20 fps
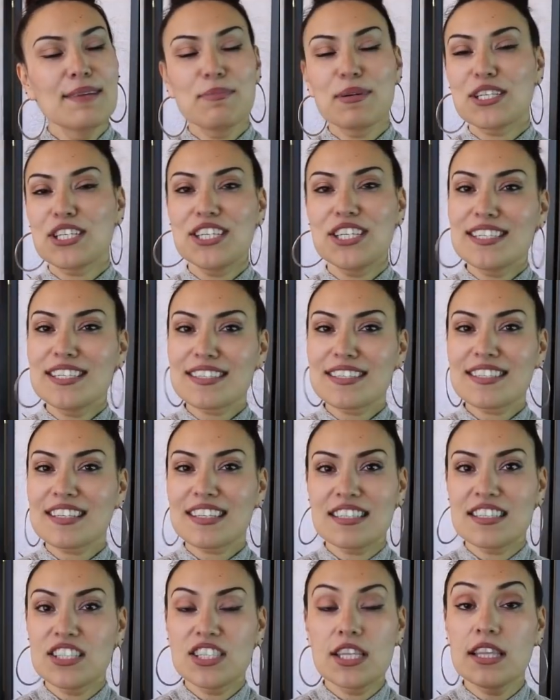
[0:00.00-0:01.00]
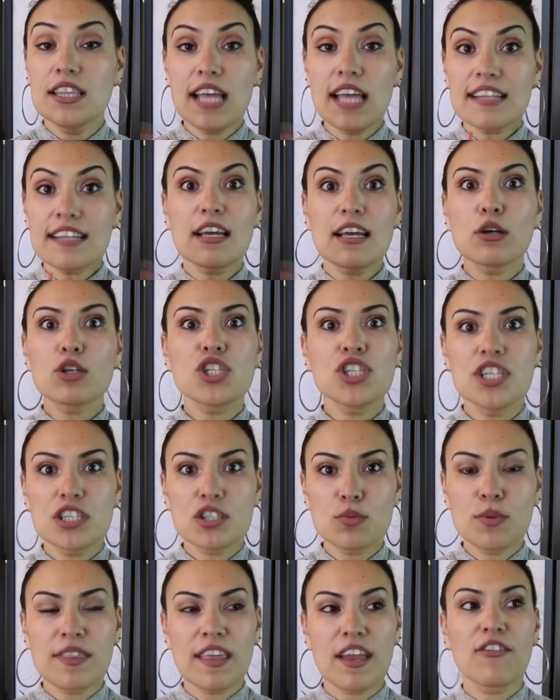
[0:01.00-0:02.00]
but she just, that's how she
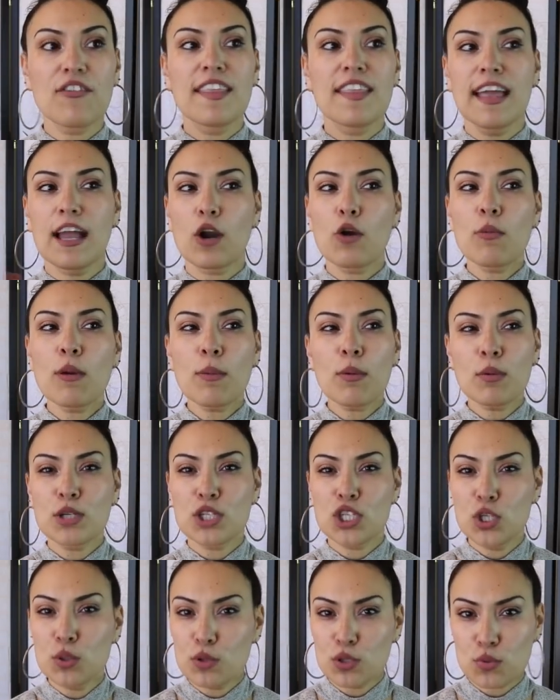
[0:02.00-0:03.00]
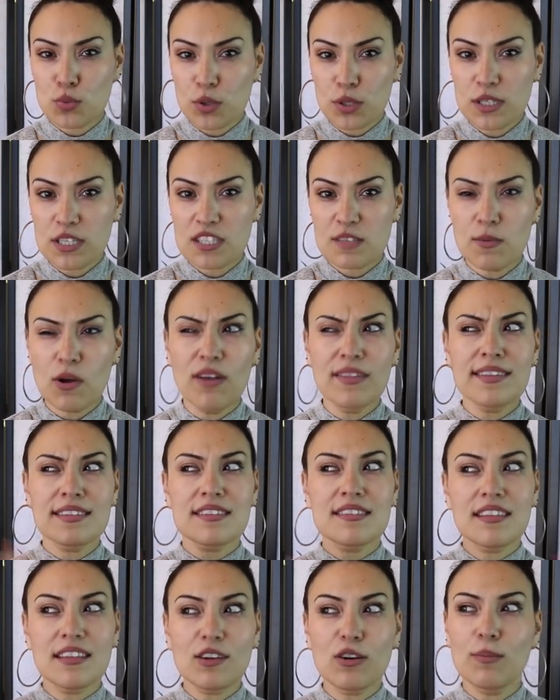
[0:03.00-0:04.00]
is with everything. I remember when she was really small, and this
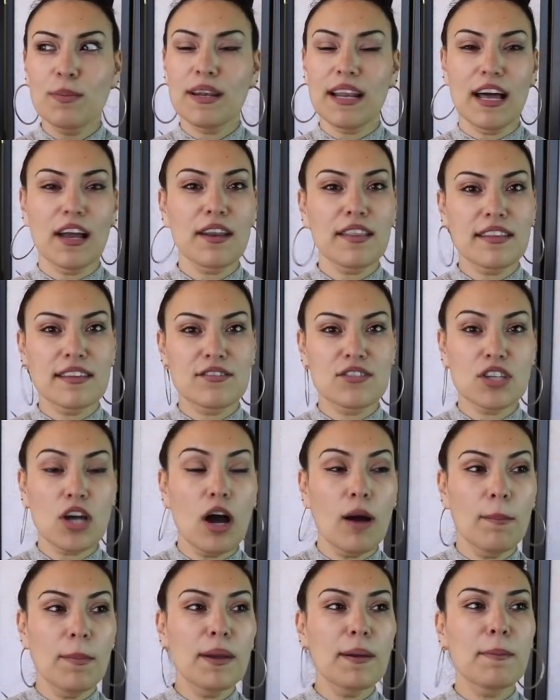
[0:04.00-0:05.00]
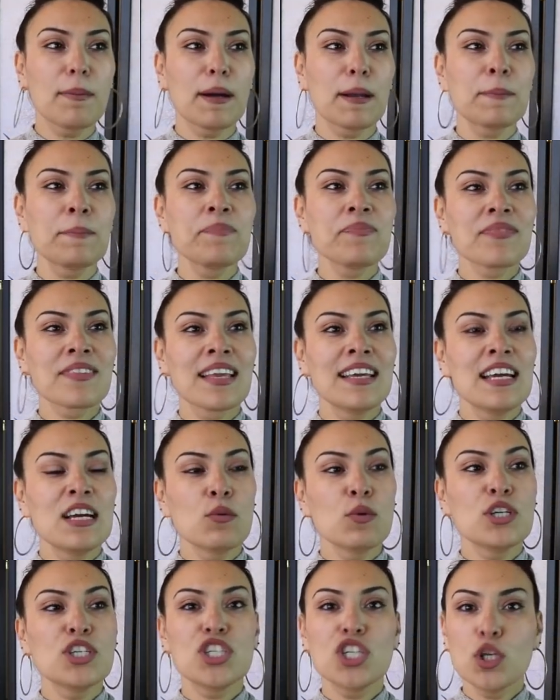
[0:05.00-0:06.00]
is a little bit out of the topic, but
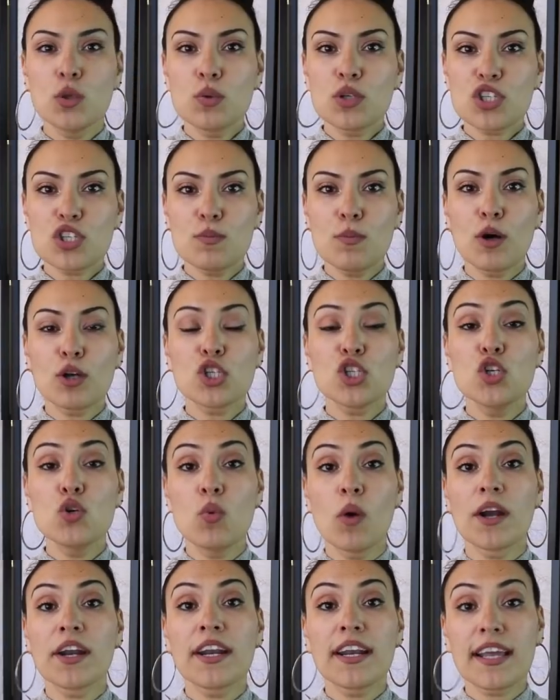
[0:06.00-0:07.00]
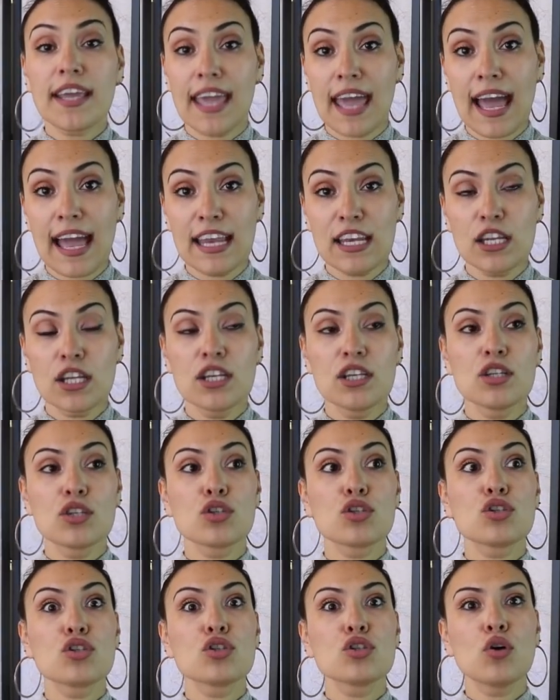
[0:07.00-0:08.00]
when she was small, she wanted a cat.
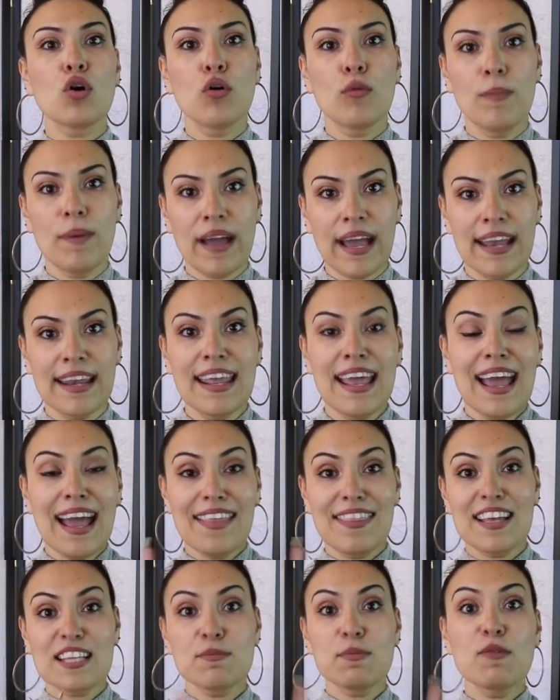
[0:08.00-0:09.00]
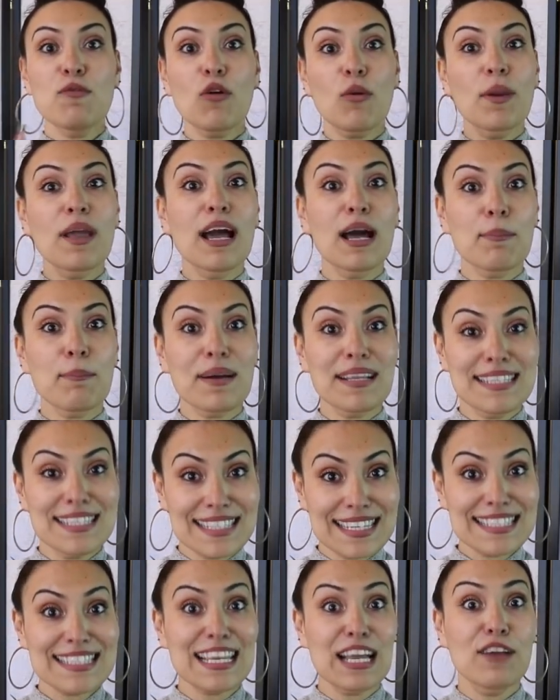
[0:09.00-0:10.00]
So bad, and that's before we got
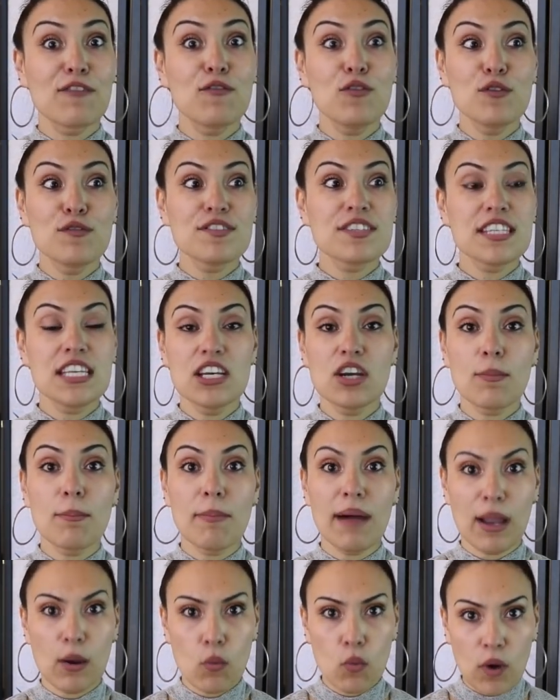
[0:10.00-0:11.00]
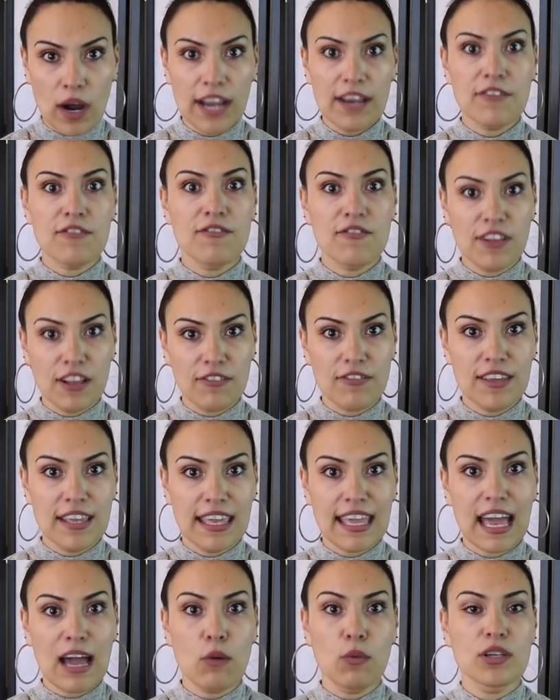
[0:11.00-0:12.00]
Pancesa. If you've seen my white fluffy
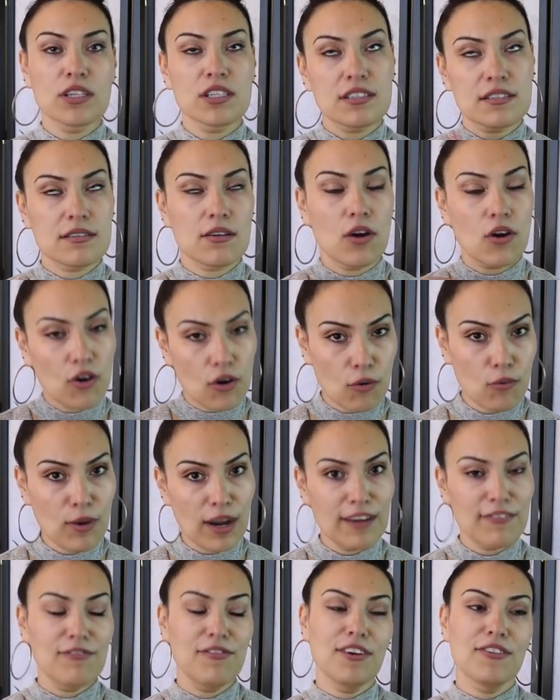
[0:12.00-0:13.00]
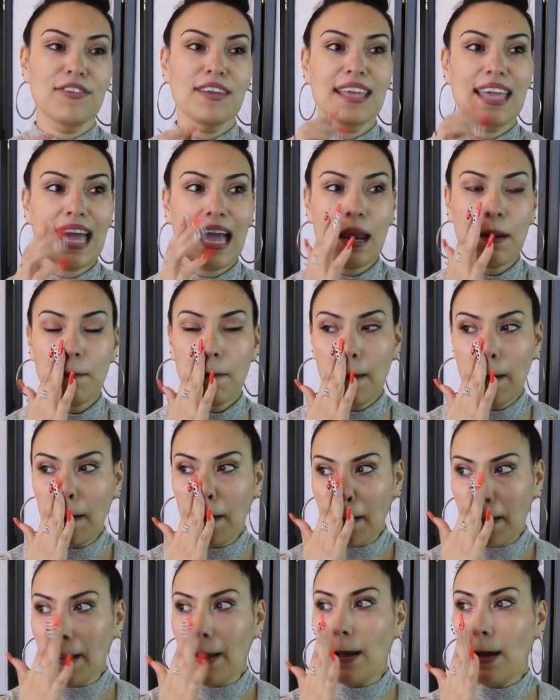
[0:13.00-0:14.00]
cat, which is her white fluffy cat,
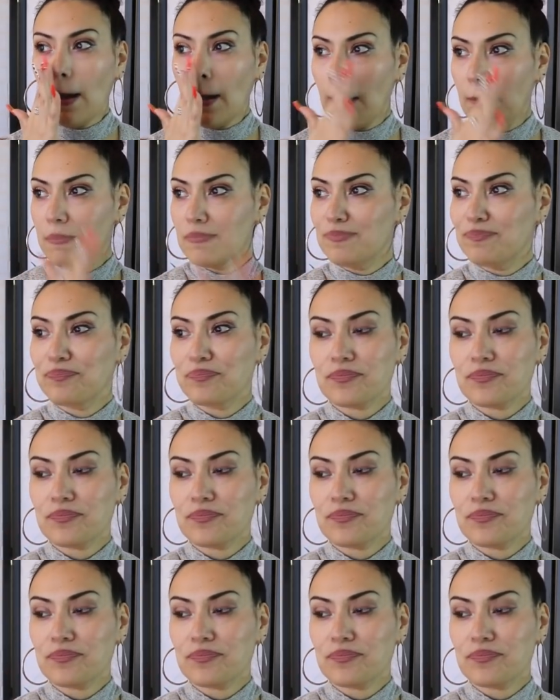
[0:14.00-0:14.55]
um,